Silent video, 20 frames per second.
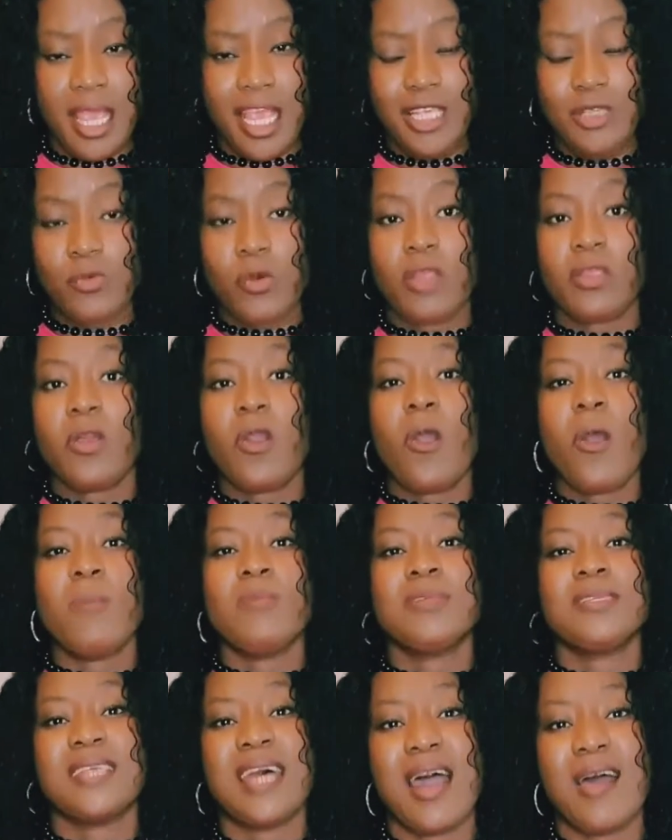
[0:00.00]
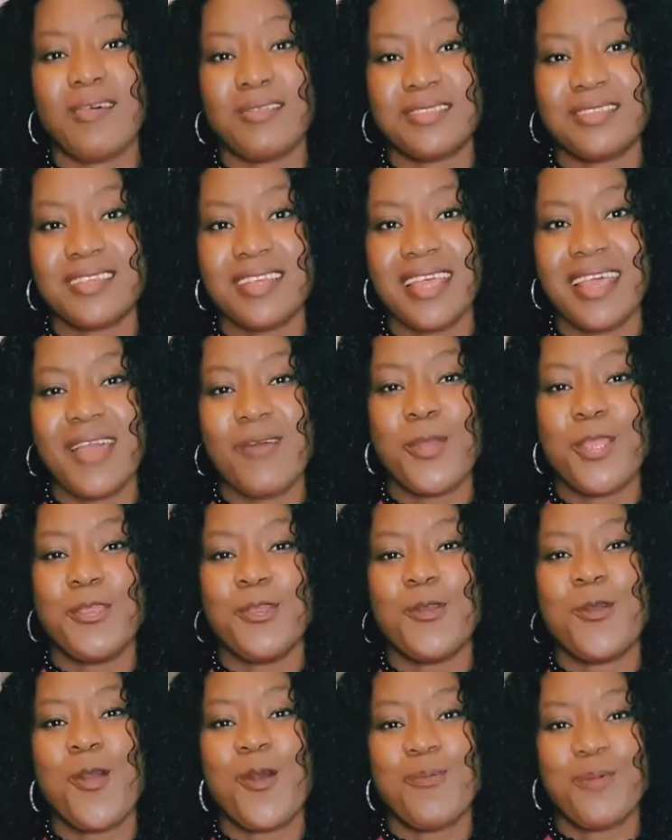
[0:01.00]
is what comes out
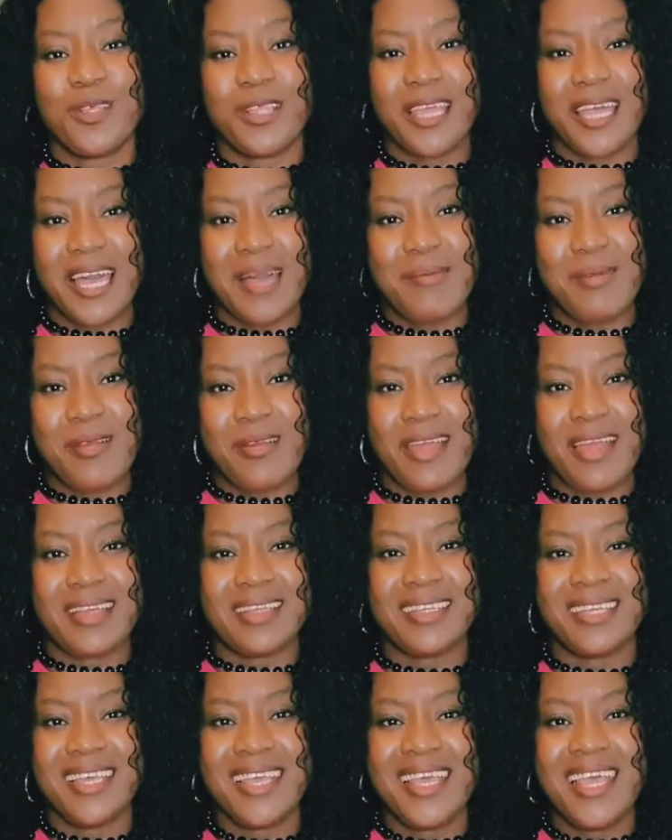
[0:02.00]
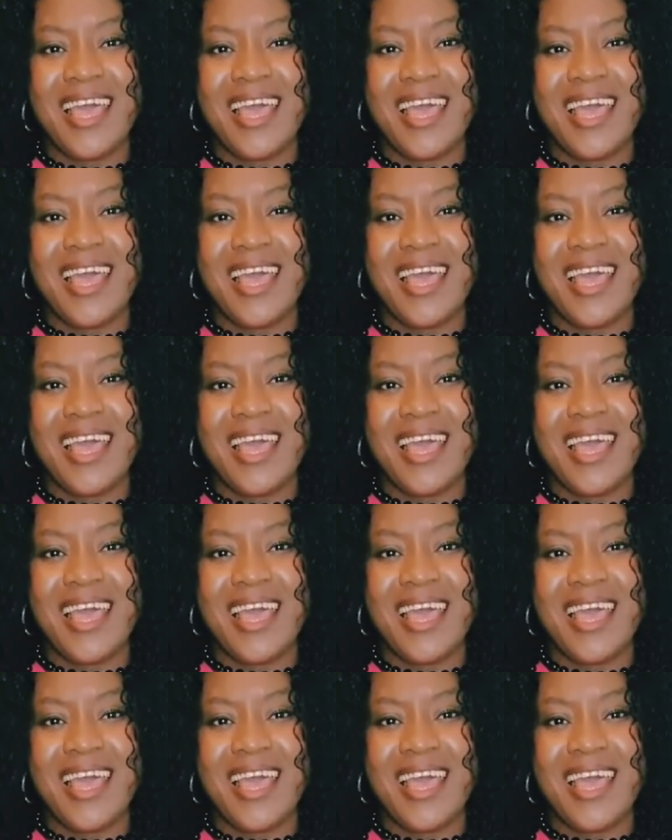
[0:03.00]
when you come on camera.